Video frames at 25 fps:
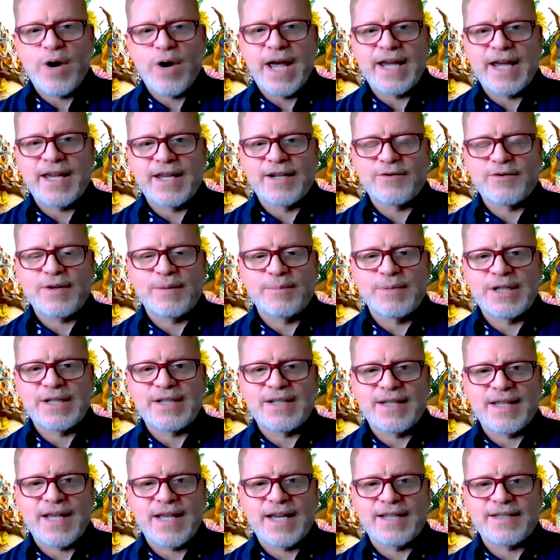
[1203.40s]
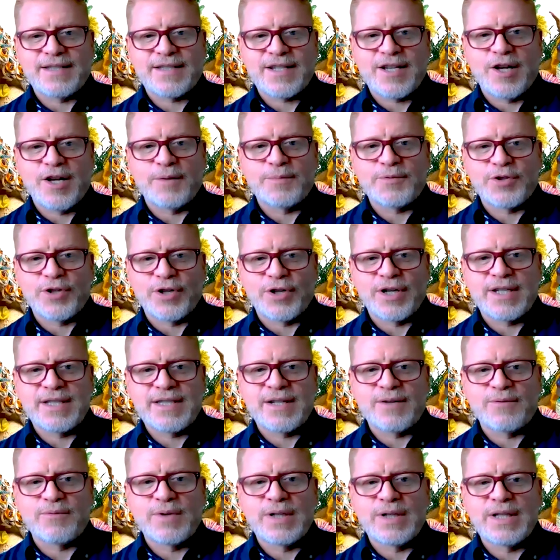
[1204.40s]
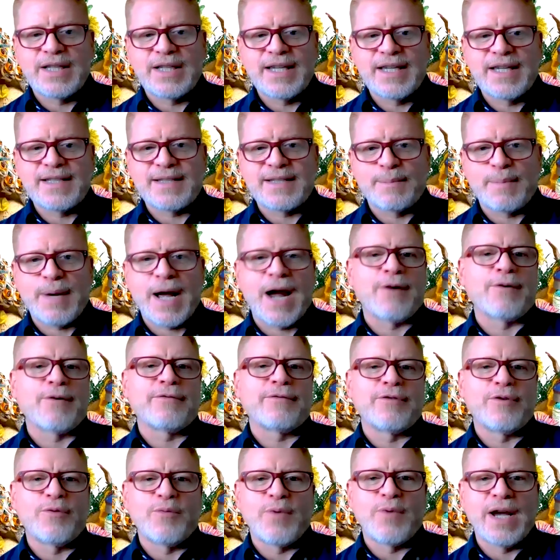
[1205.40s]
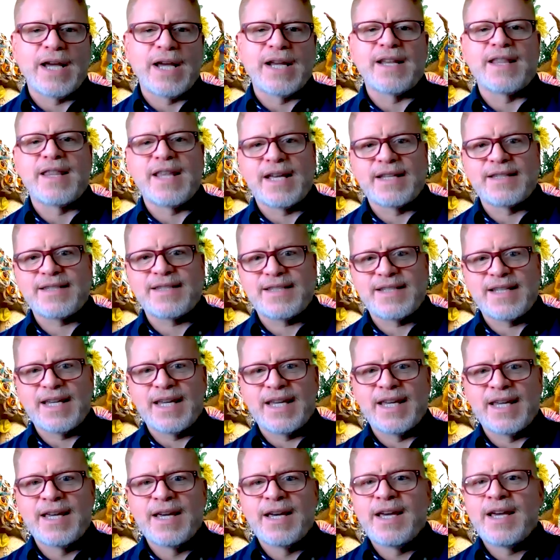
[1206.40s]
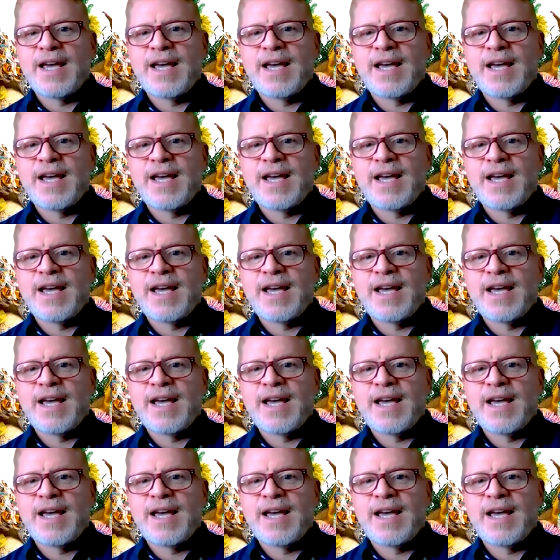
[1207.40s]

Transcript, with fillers: way contribute to that sculpture, because it really is a powerful way to then see